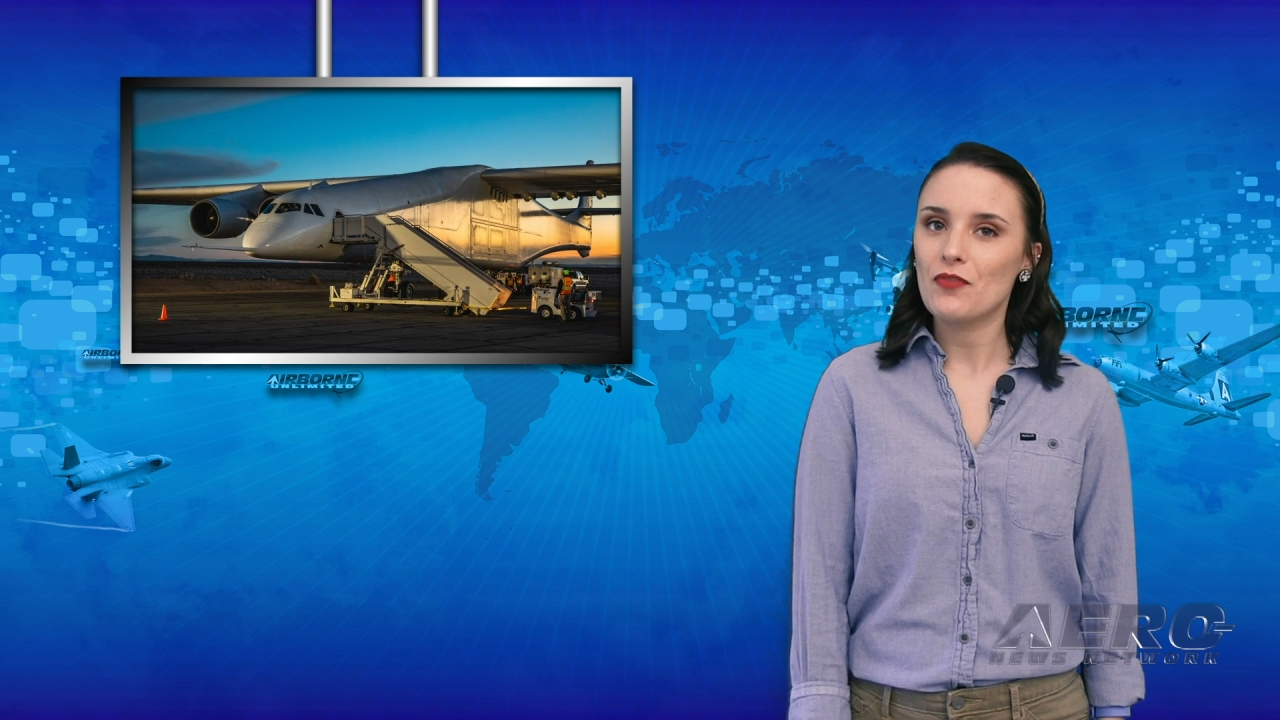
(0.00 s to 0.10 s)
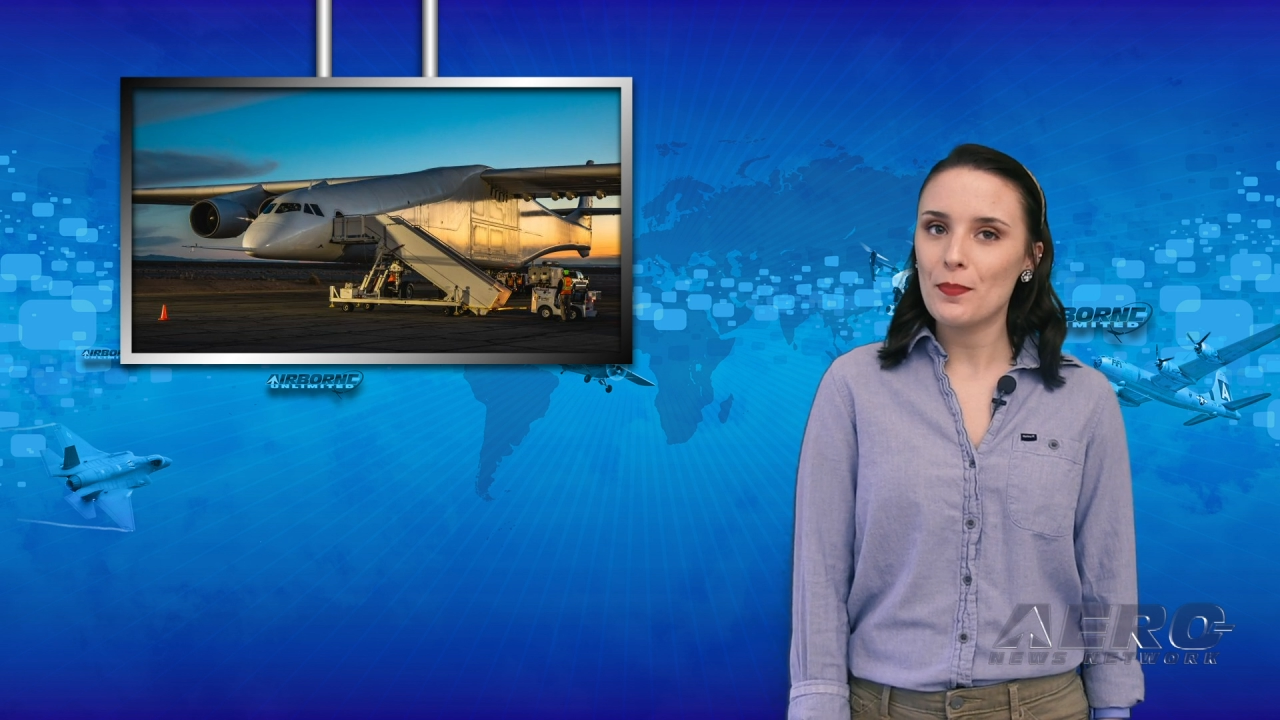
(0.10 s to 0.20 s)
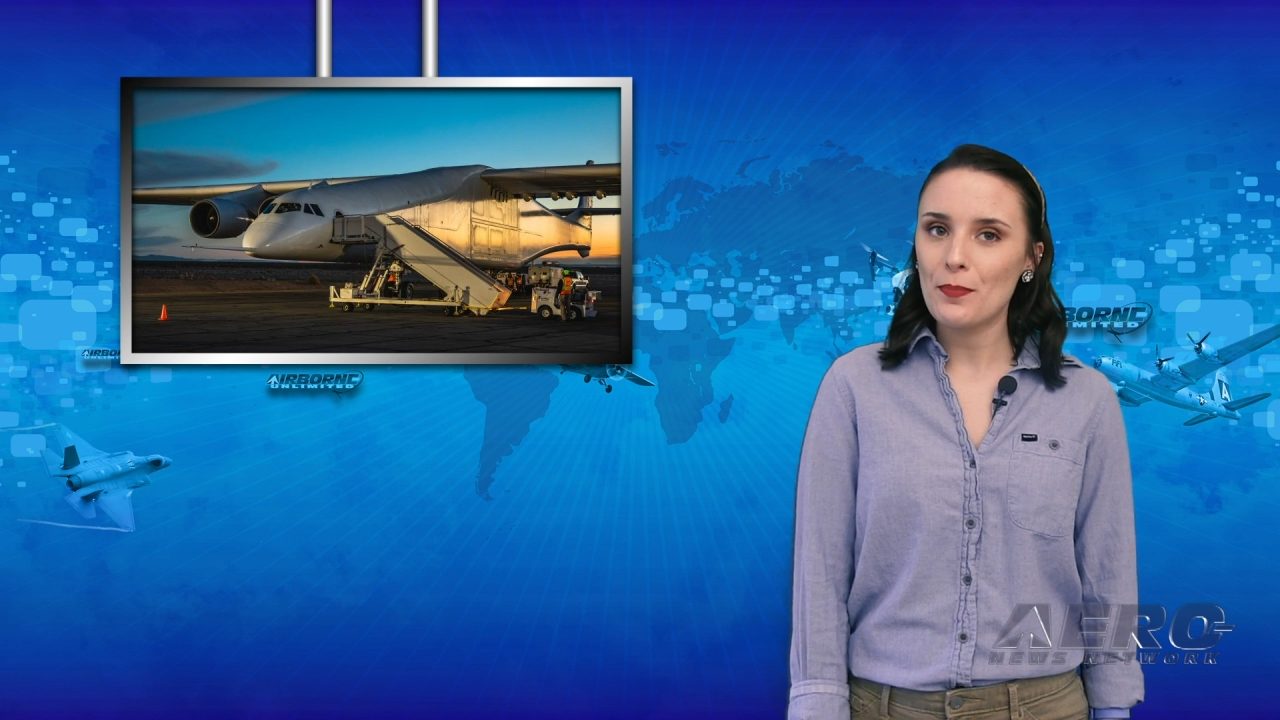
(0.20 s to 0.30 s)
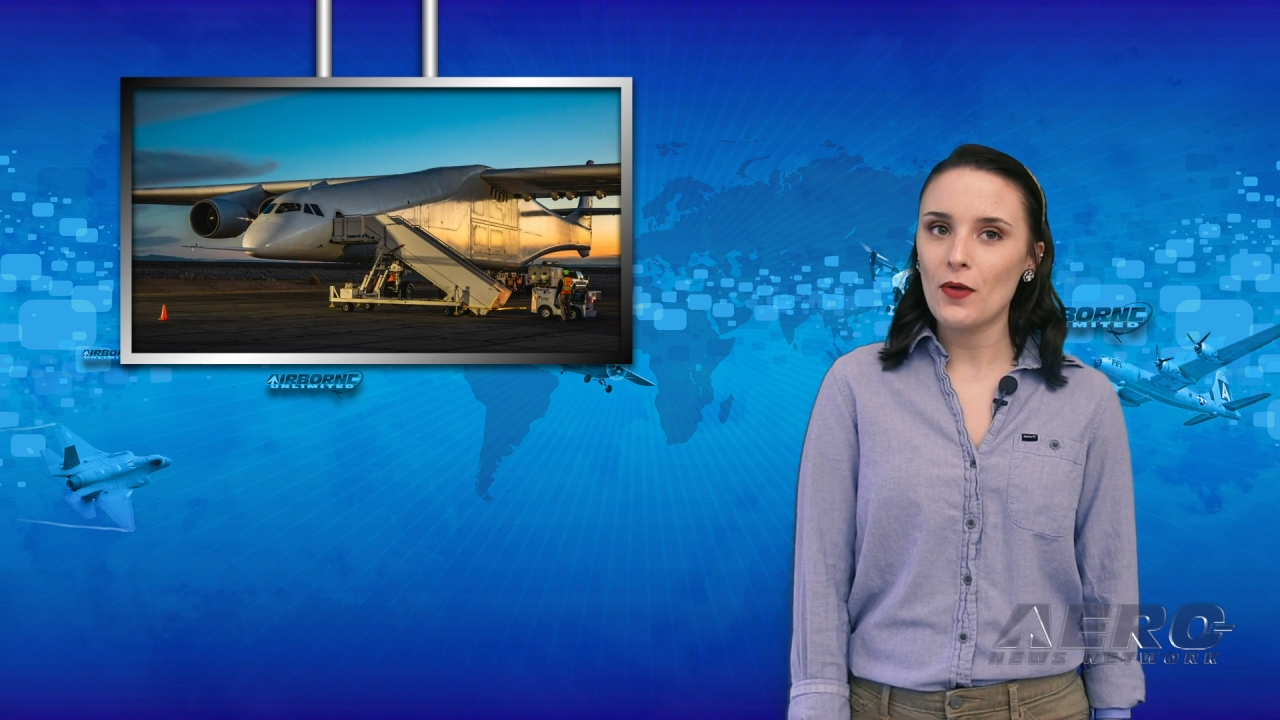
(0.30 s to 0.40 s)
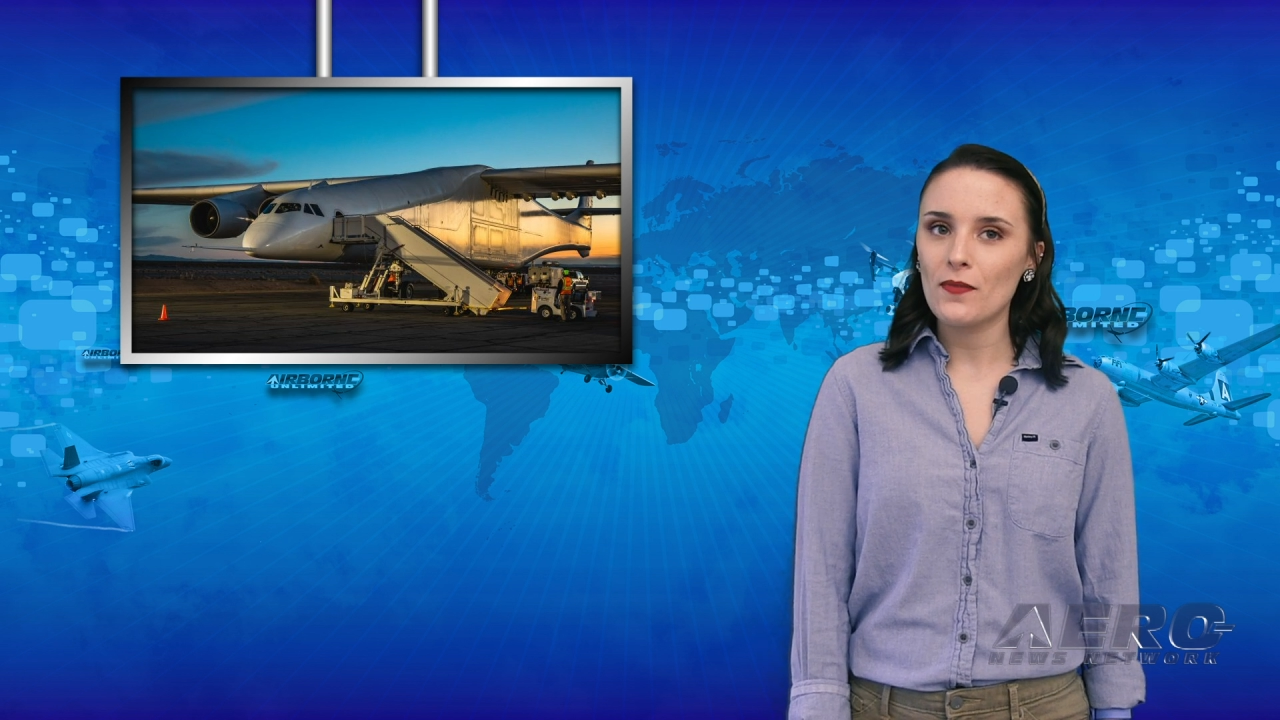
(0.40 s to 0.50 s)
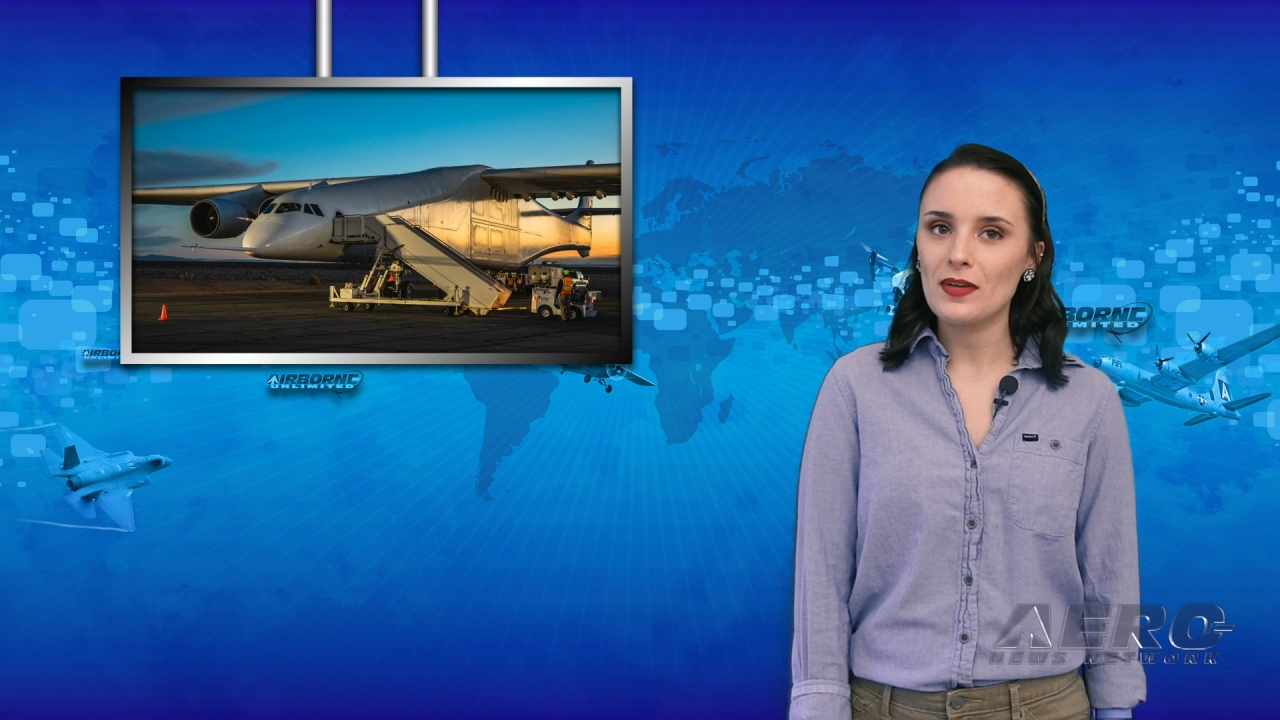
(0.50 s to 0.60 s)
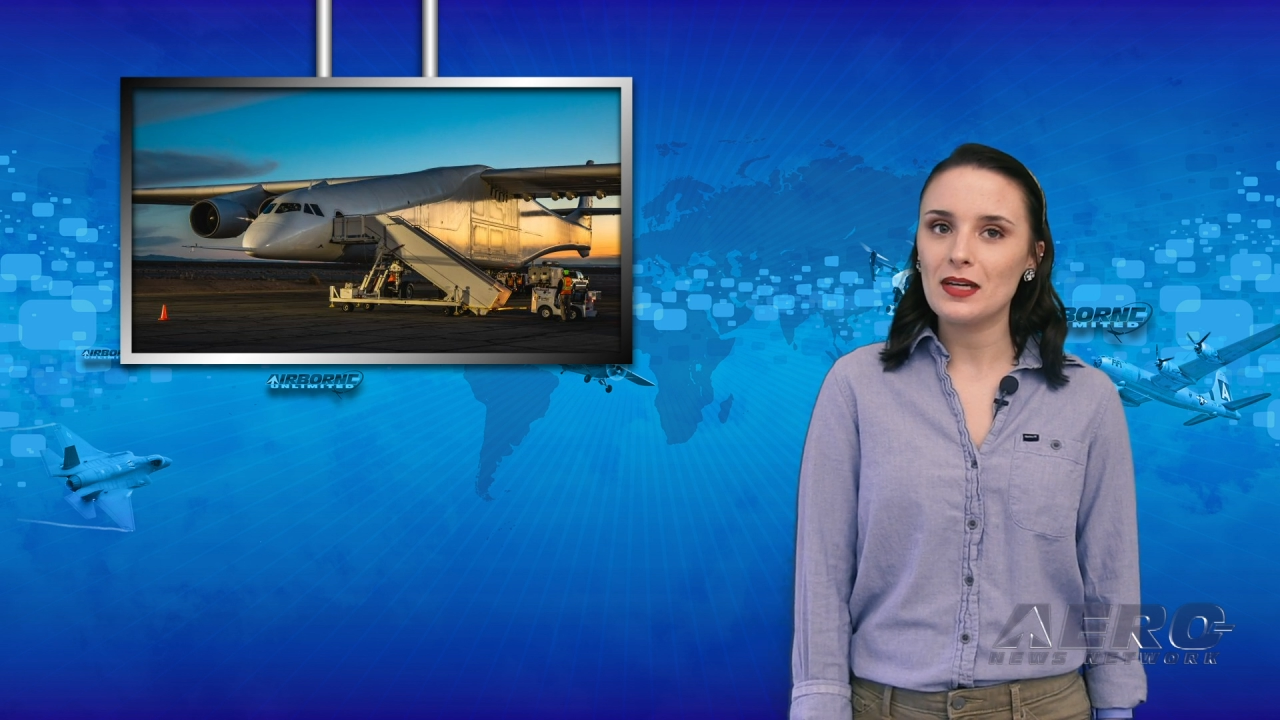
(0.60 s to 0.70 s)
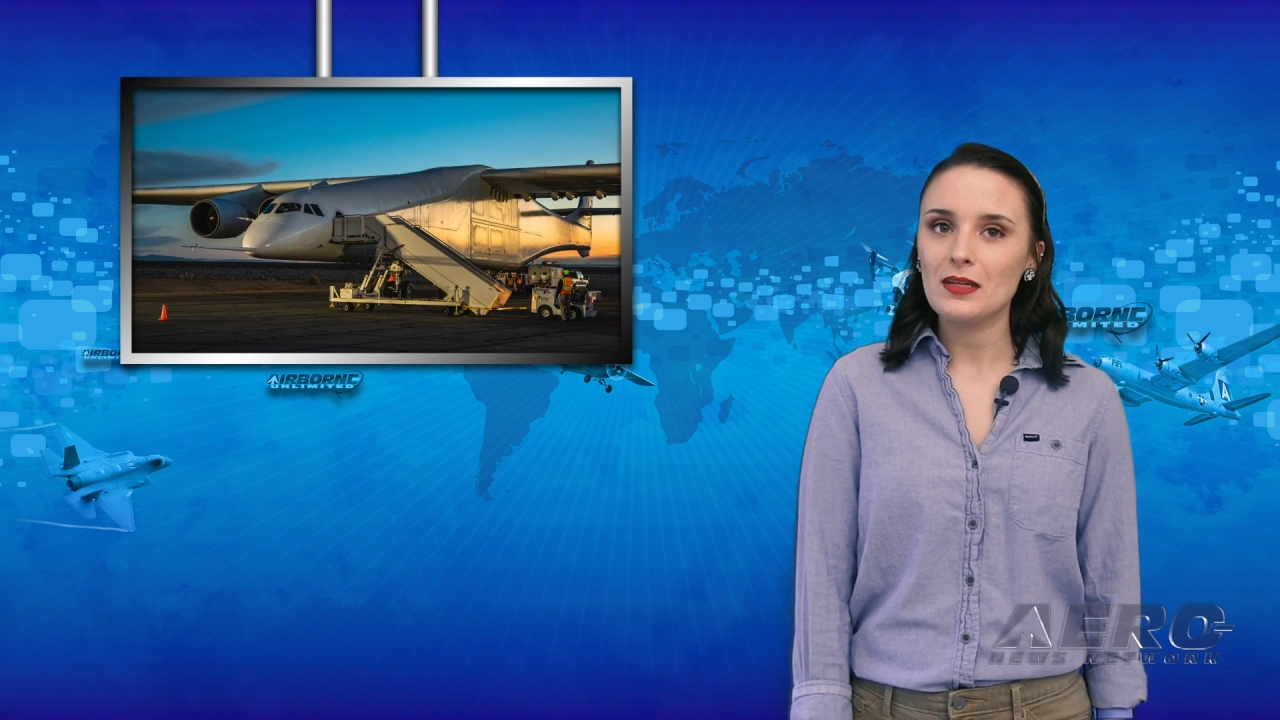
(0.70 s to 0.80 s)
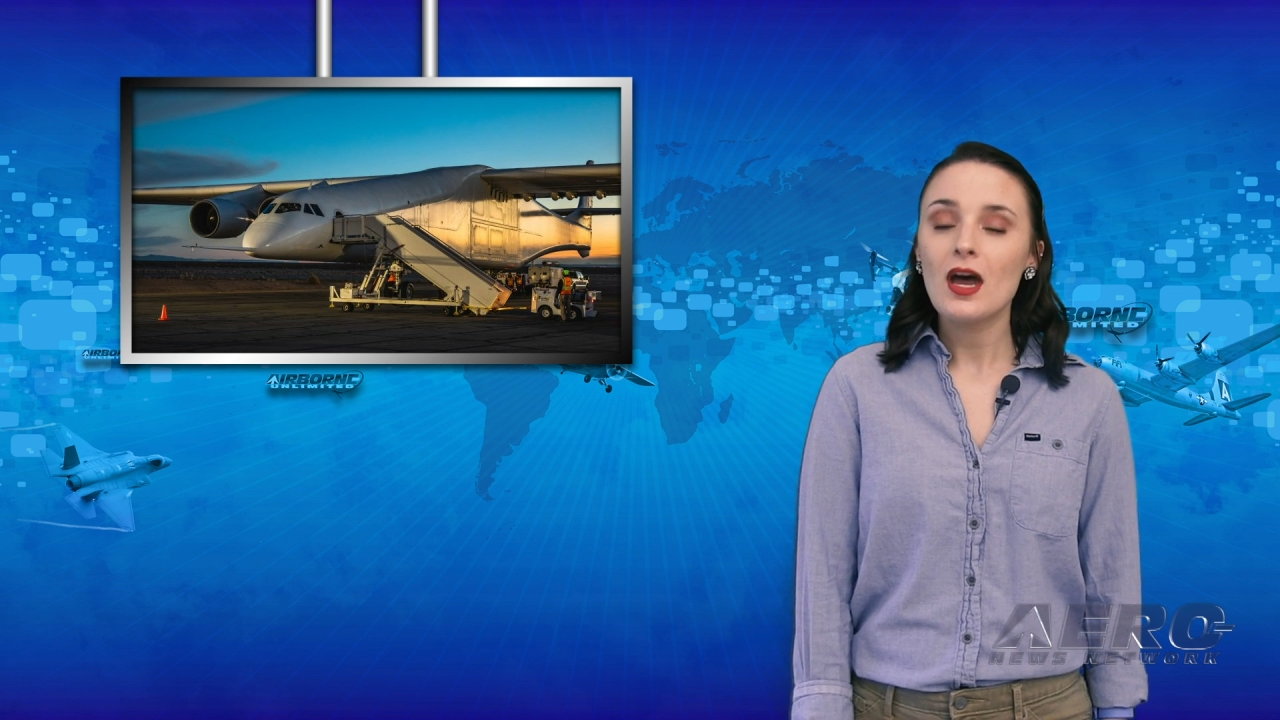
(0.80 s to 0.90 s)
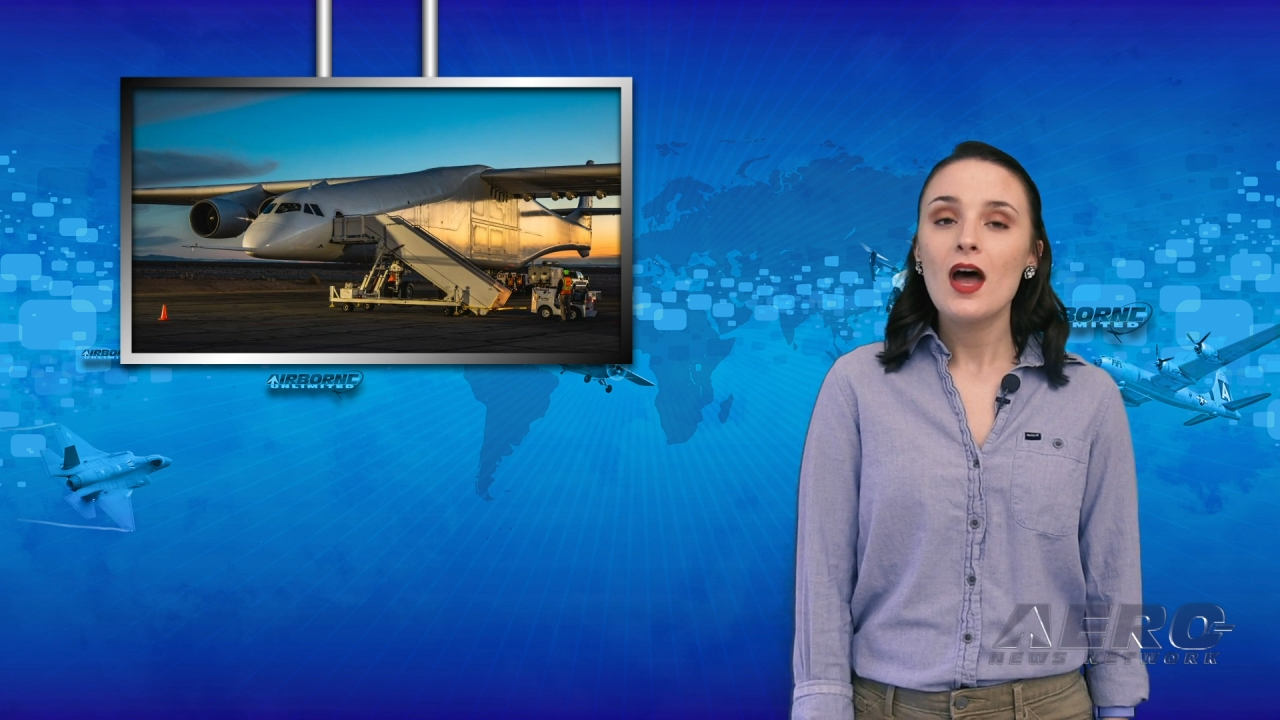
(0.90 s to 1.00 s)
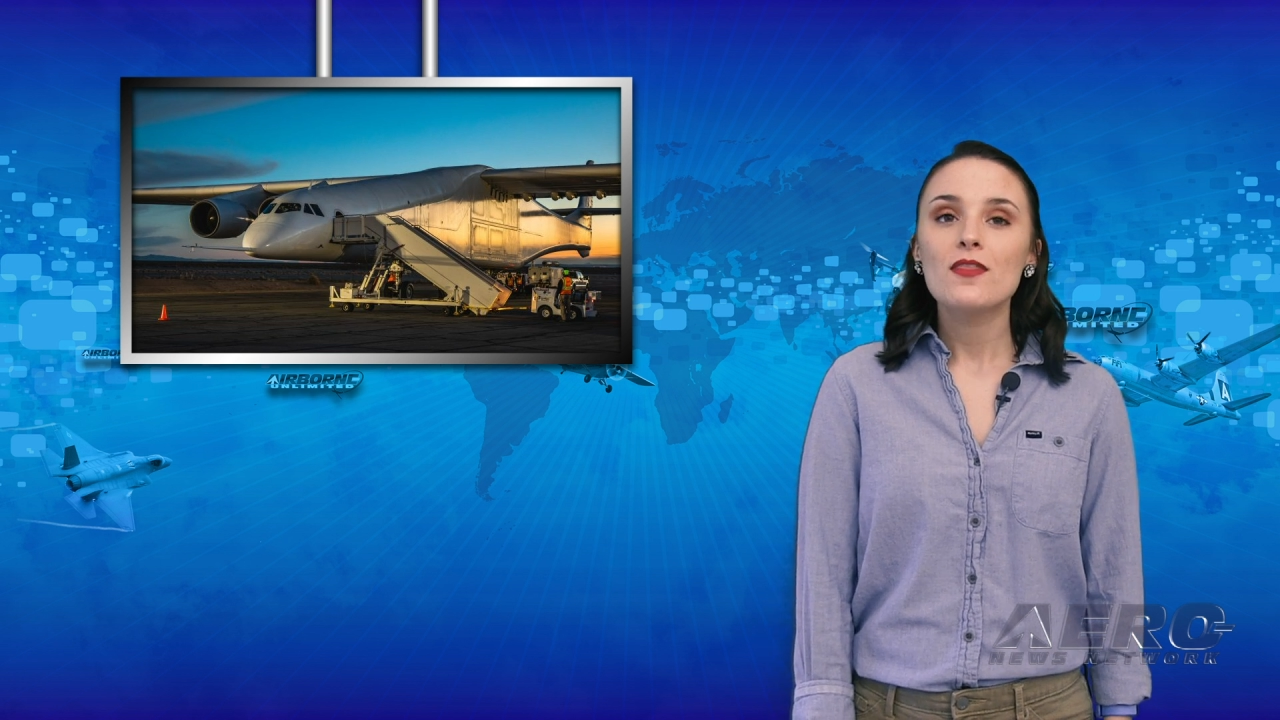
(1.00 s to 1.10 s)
football field,